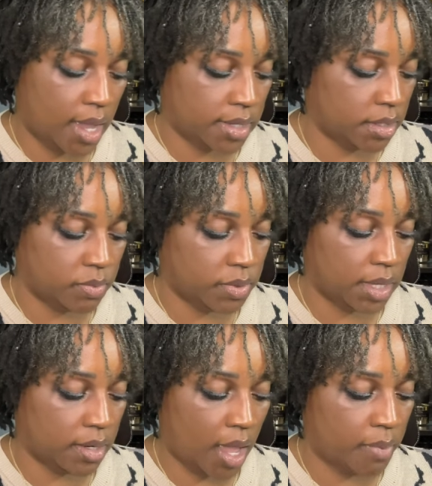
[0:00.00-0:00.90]
just was
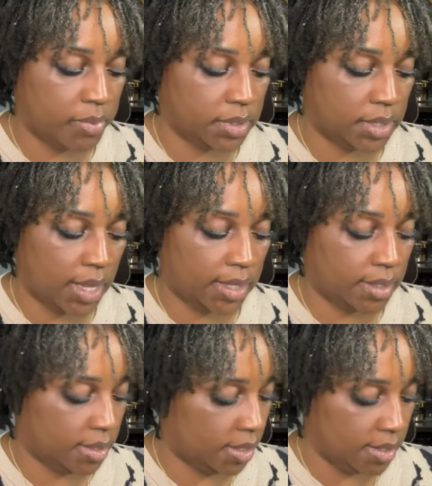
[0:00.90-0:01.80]
at, I was like,
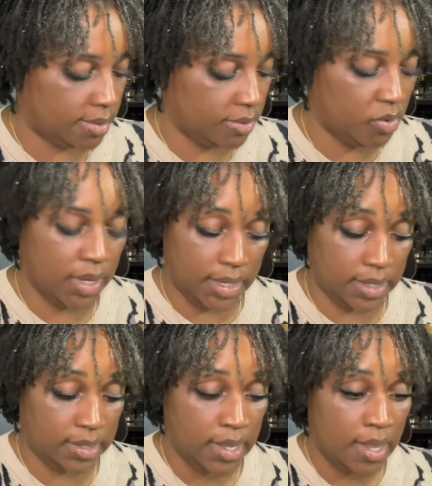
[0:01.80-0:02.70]
yeah, you hit it.